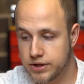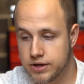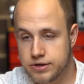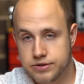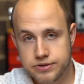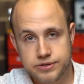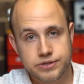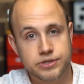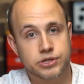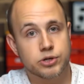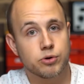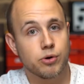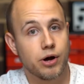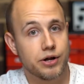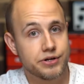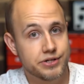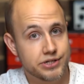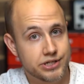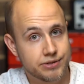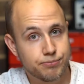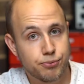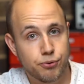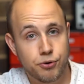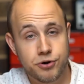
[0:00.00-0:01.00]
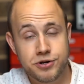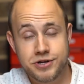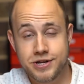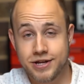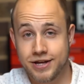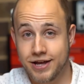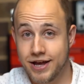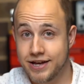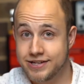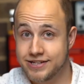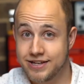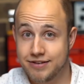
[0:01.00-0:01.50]
This is quite
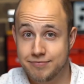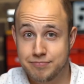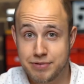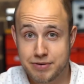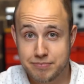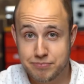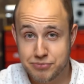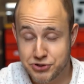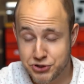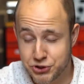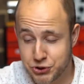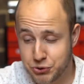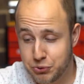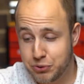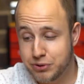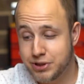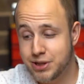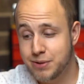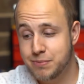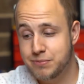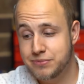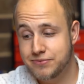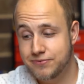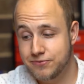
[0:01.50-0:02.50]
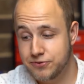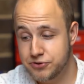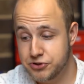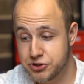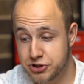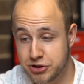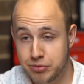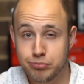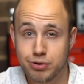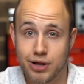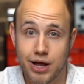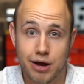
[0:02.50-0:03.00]
disappointing, as I've been pursuing them to
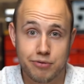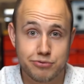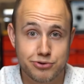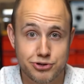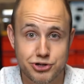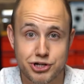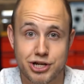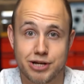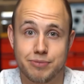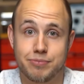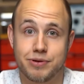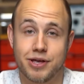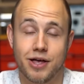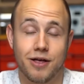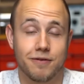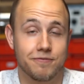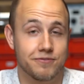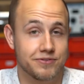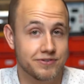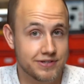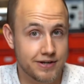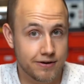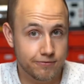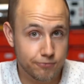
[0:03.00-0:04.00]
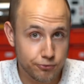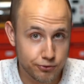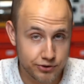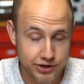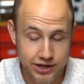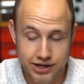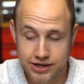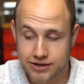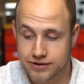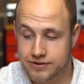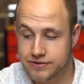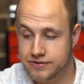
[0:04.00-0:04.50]
comply with the GPL for several
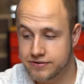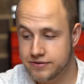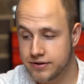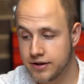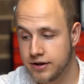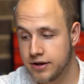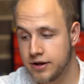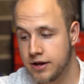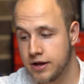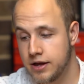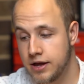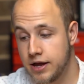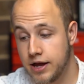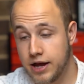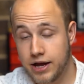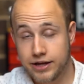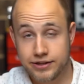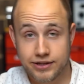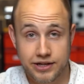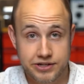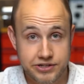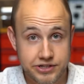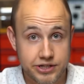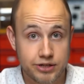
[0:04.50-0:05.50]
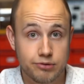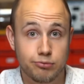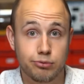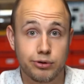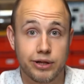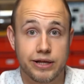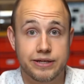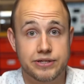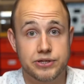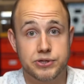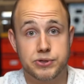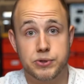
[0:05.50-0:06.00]
years, and they did
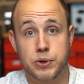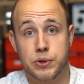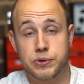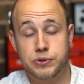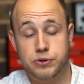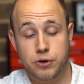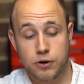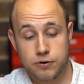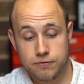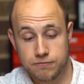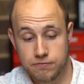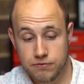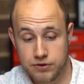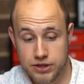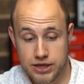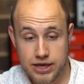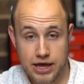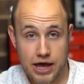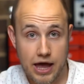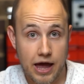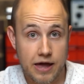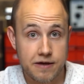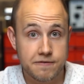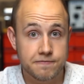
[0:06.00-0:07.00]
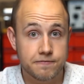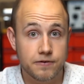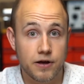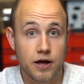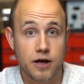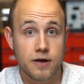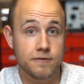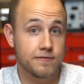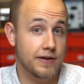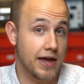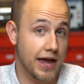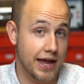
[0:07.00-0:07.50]
release the source code for the
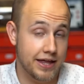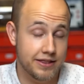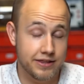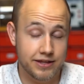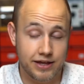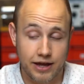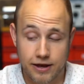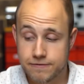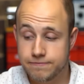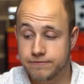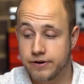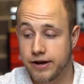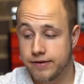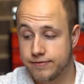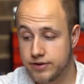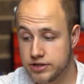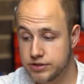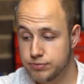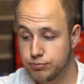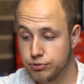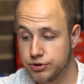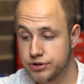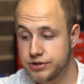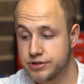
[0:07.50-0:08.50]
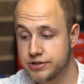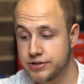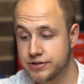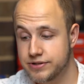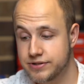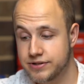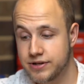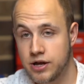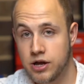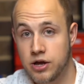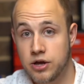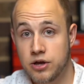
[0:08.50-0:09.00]
A5 and the A5S
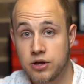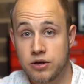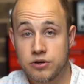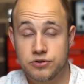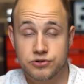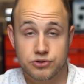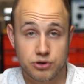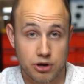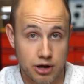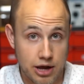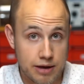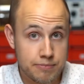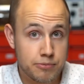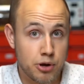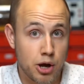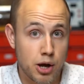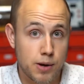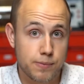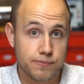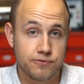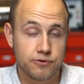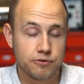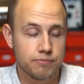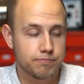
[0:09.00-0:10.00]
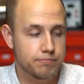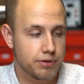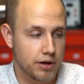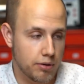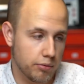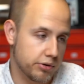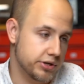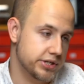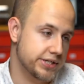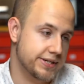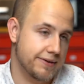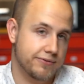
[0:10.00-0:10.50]
printers, so I am hopeful, but
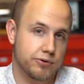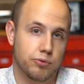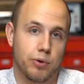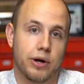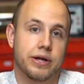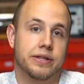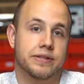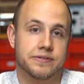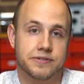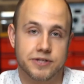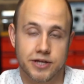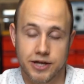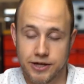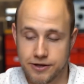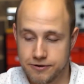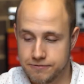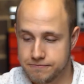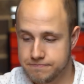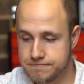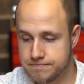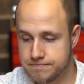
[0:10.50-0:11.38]
we just have to wait and see.